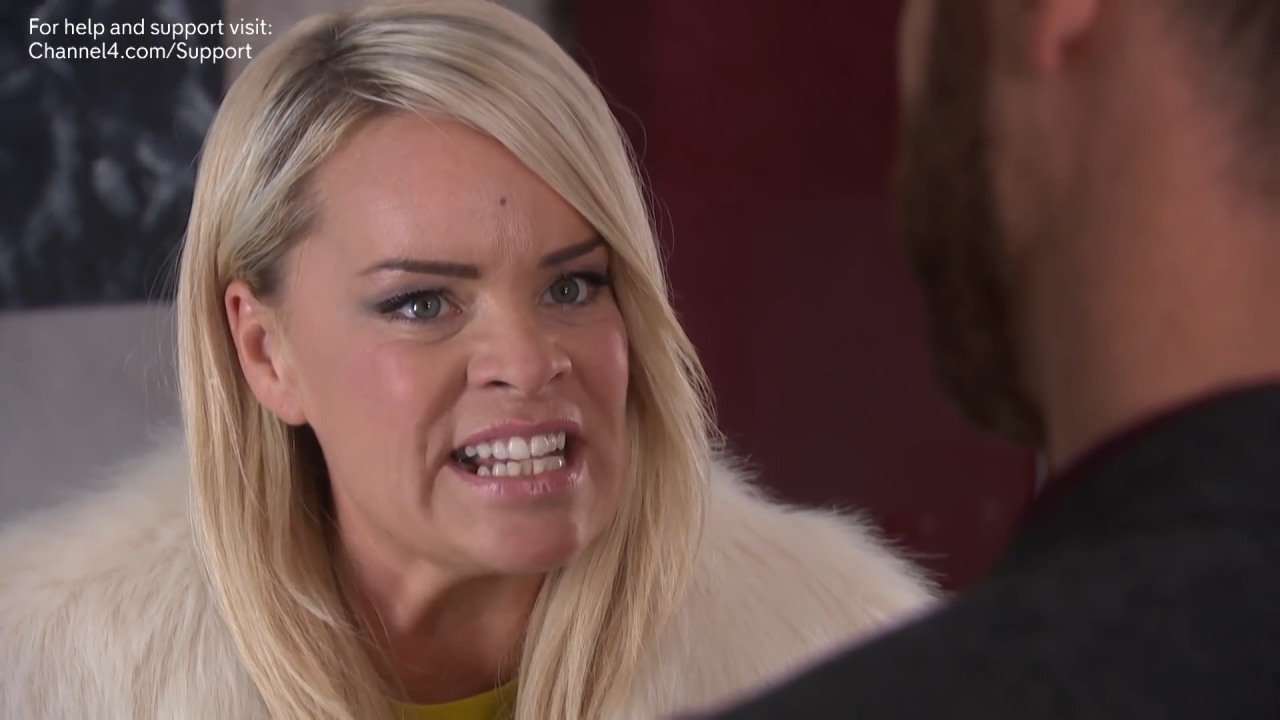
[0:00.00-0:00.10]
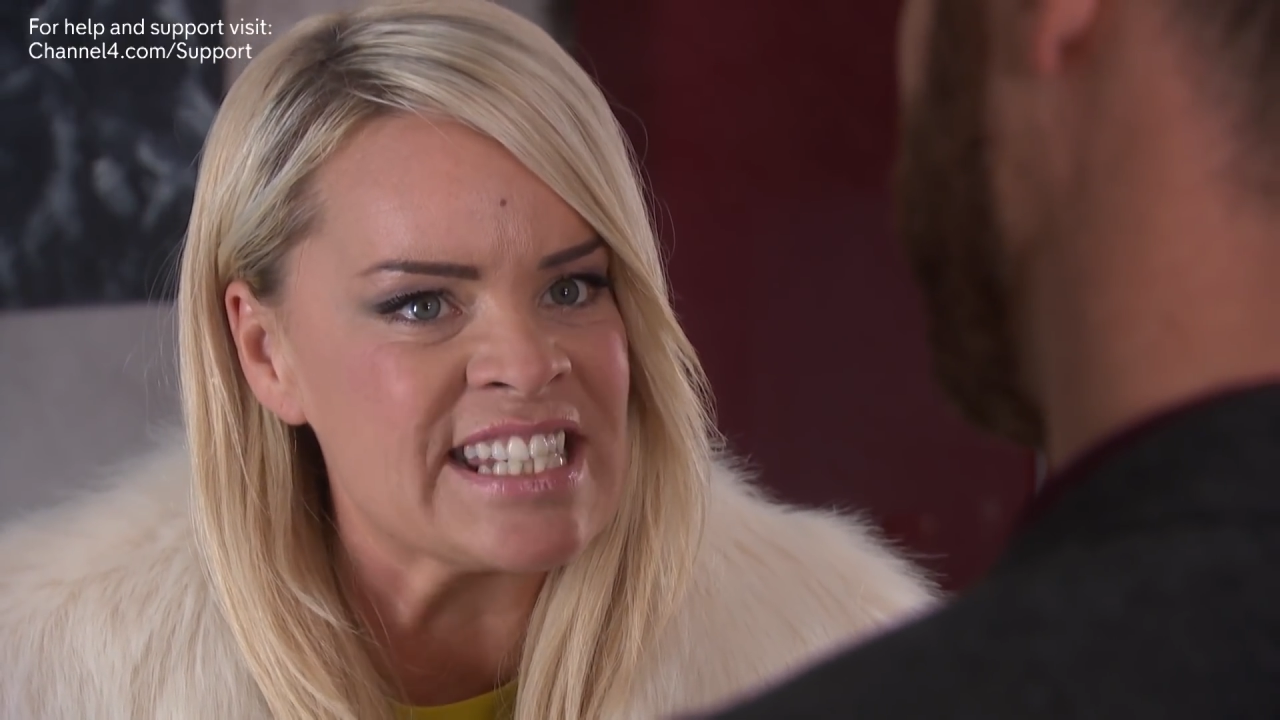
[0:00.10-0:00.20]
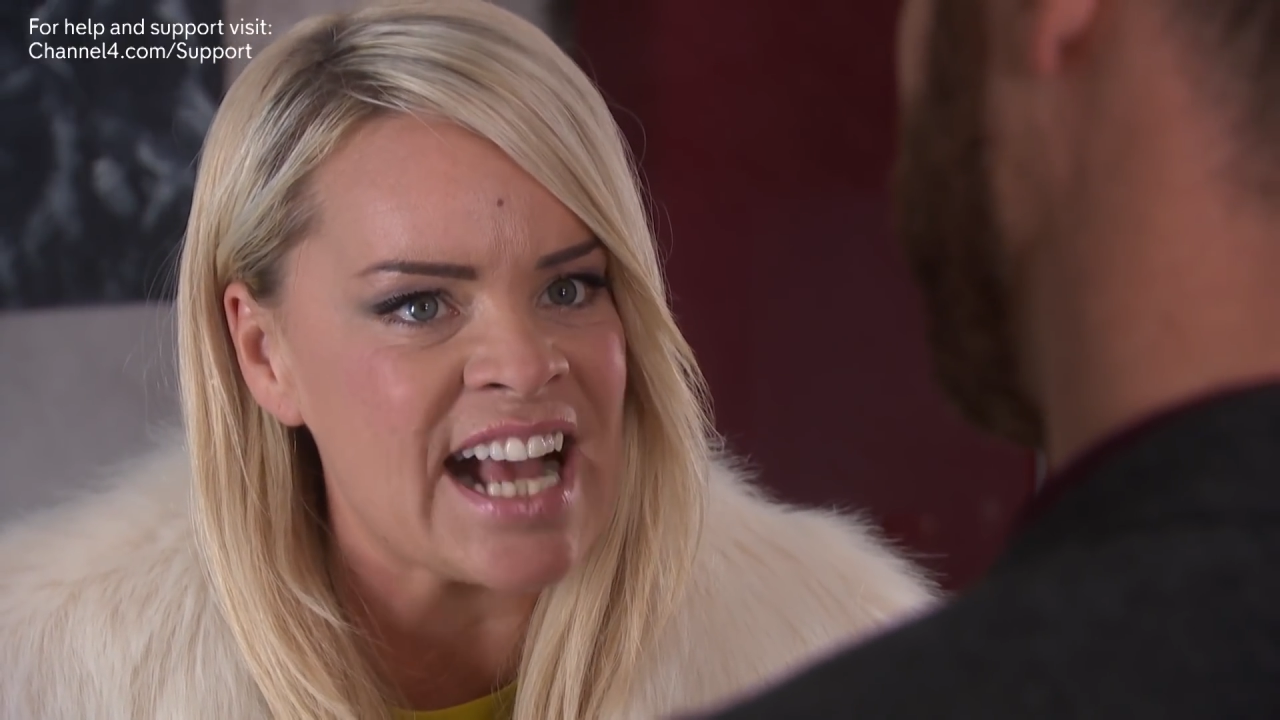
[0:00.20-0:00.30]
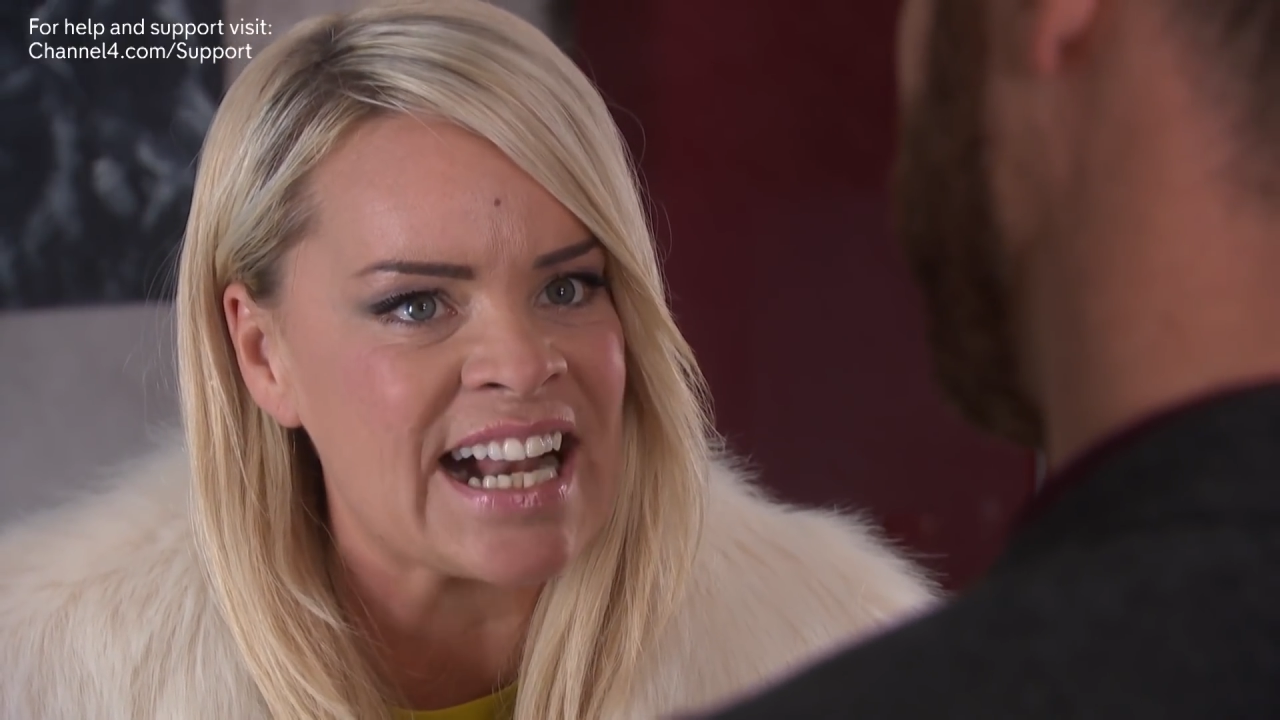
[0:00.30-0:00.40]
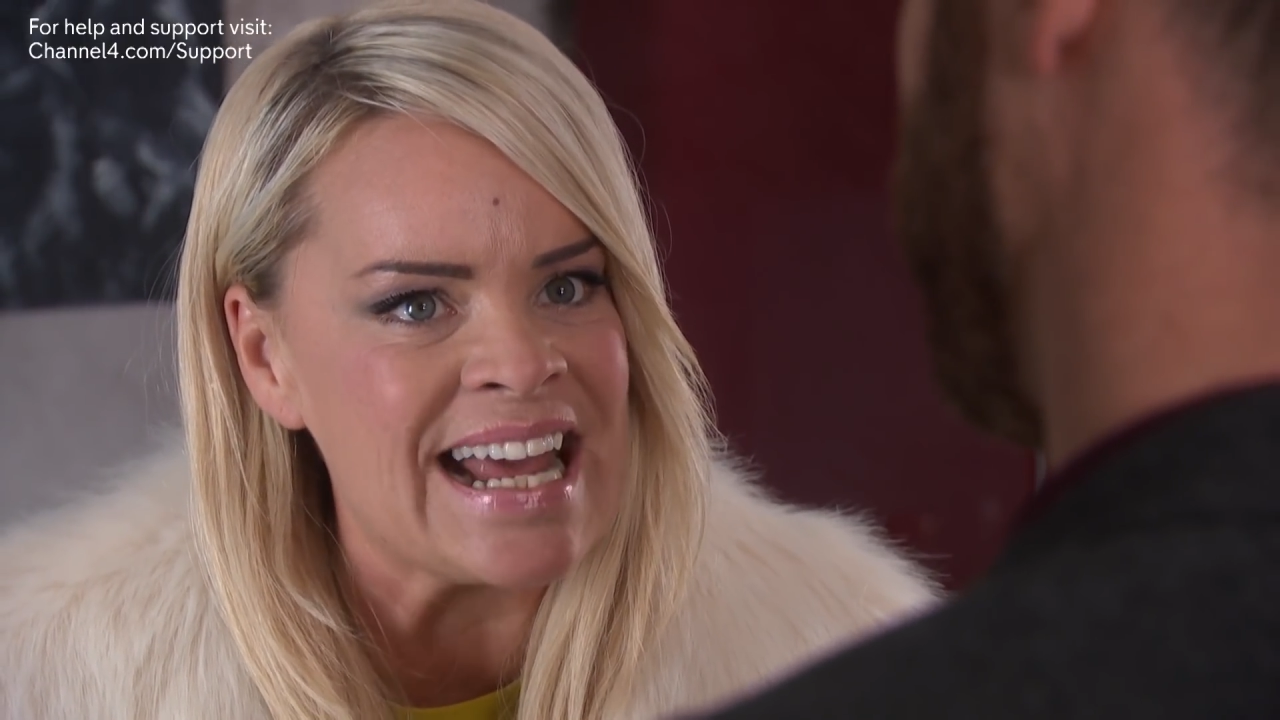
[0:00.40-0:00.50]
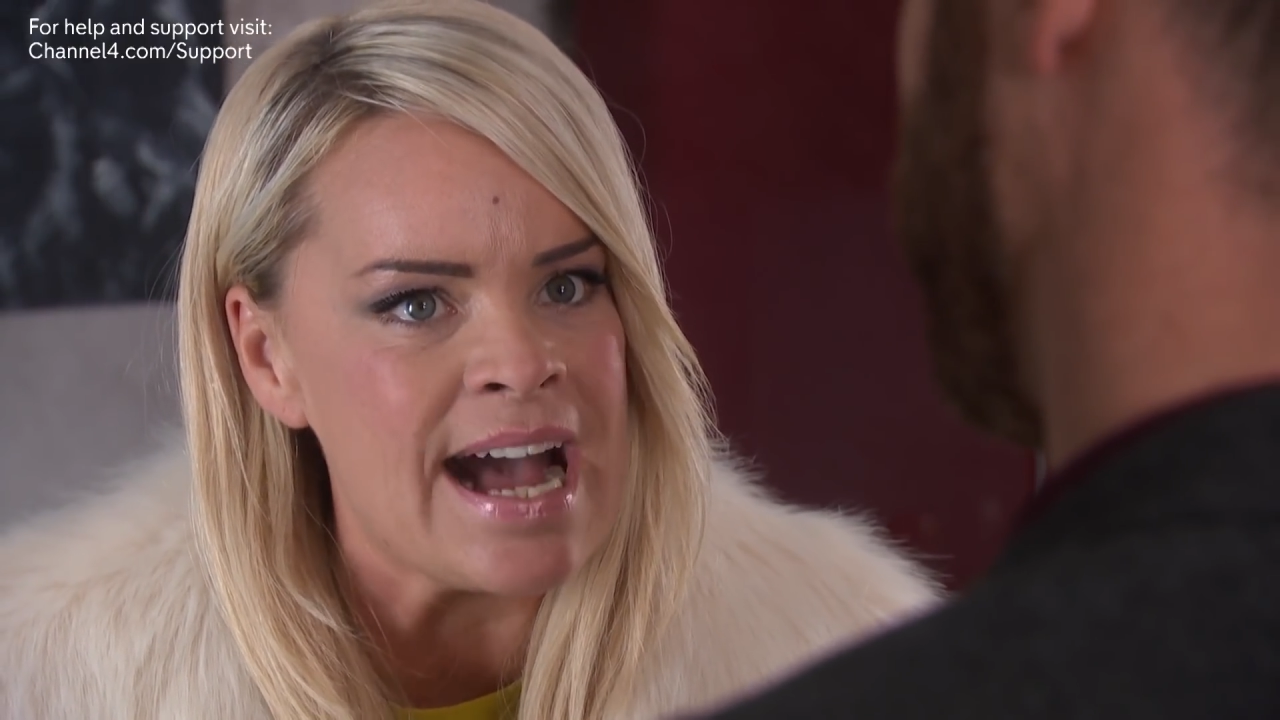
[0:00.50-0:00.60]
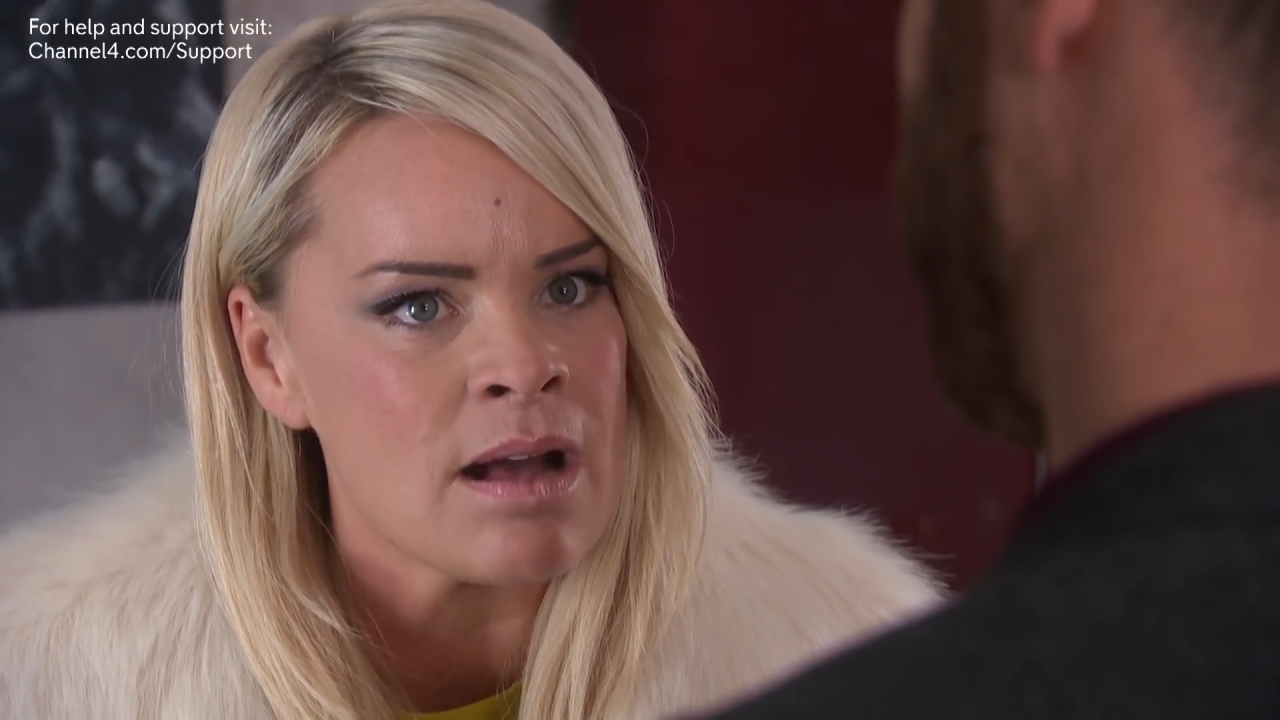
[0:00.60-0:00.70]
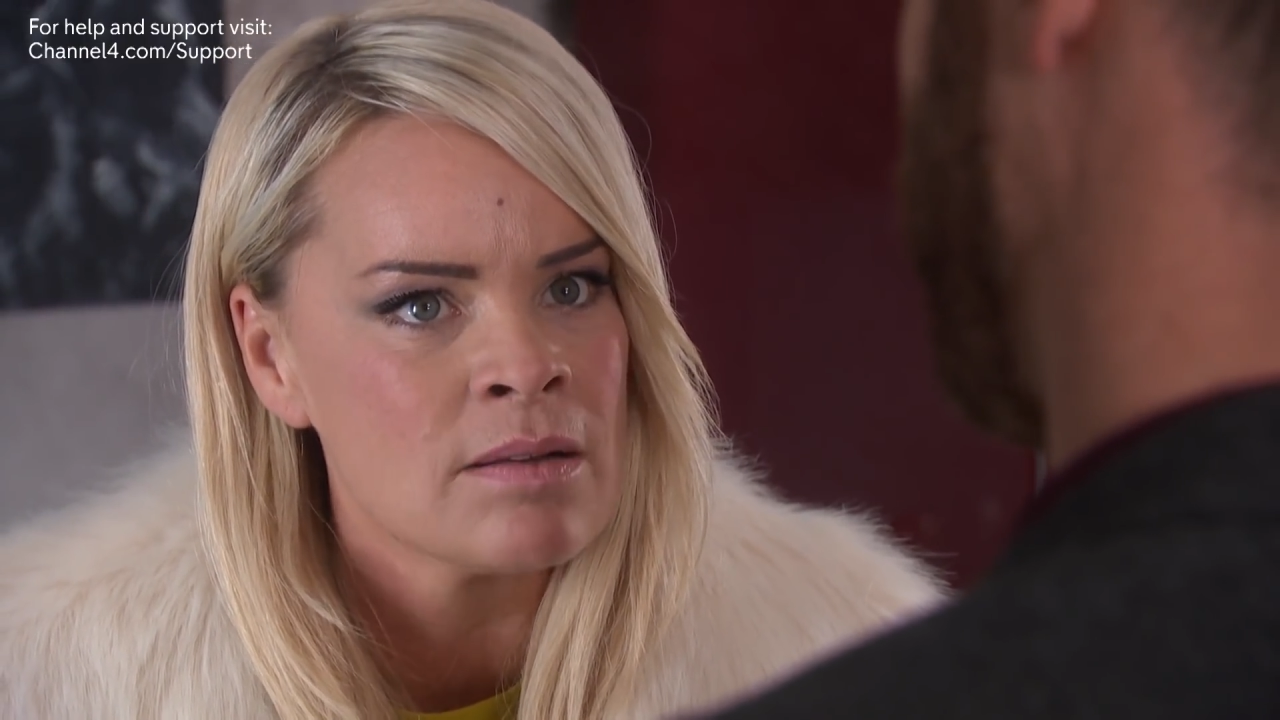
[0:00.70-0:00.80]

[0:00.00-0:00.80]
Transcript: Is that clear?